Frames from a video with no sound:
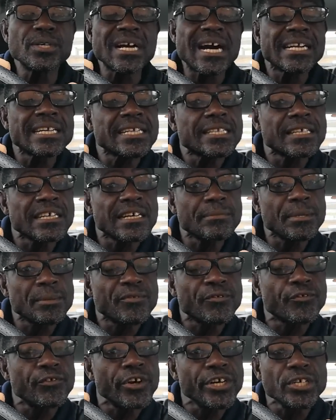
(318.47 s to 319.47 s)
put on the table
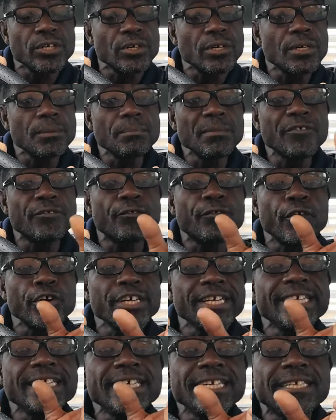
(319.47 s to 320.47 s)
before
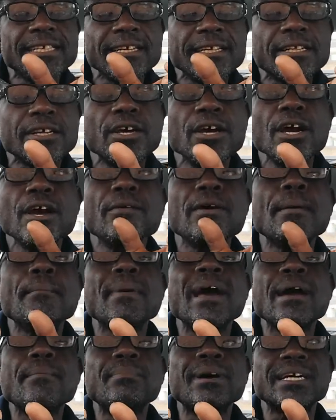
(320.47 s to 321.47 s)
you eat it,
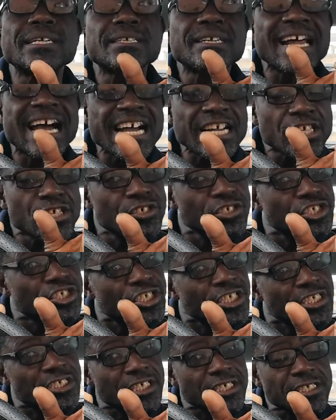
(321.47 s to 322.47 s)
remember, thank you,
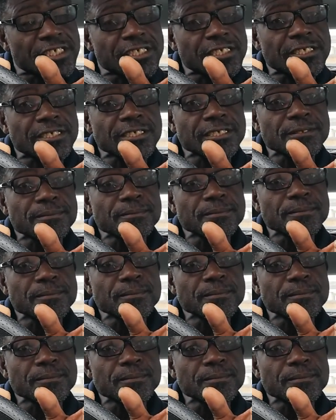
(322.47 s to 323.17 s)
Jesus.